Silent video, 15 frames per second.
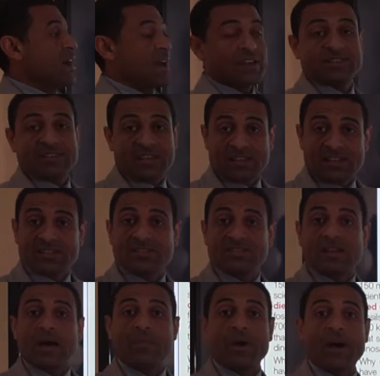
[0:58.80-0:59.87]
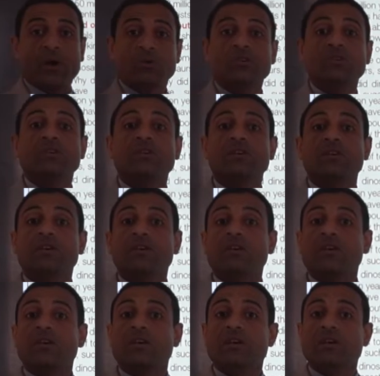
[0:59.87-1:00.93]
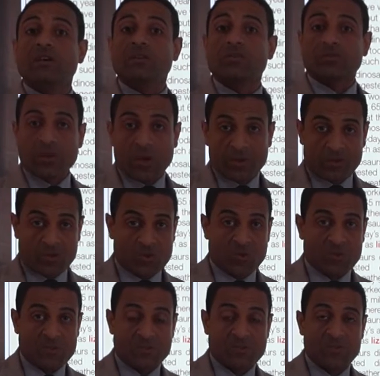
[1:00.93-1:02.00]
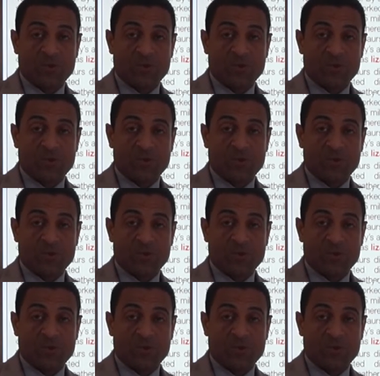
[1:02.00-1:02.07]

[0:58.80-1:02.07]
a text about dinosaurs.